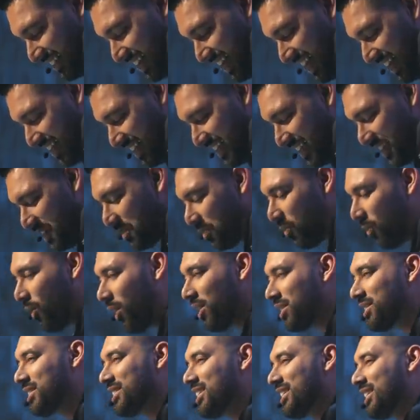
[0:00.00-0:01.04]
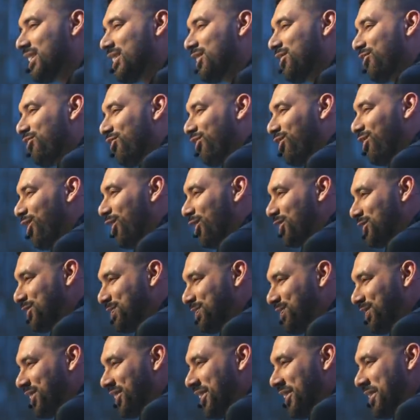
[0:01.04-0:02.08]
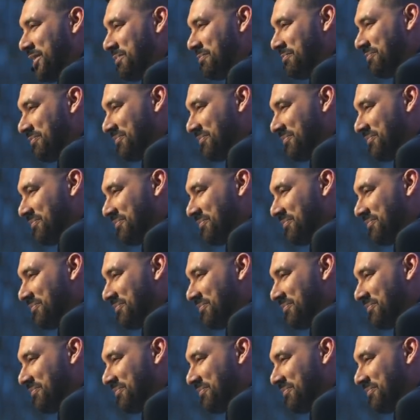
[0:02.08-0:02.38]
And he watered the flocks for them.